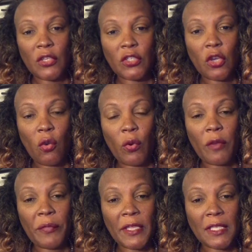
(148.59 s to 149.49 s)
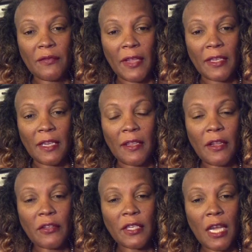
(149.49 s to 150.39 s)
So we're in Pennsylvania, and
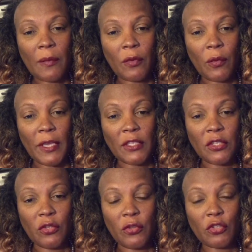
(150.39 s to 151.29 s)
there's a couple of ways to do.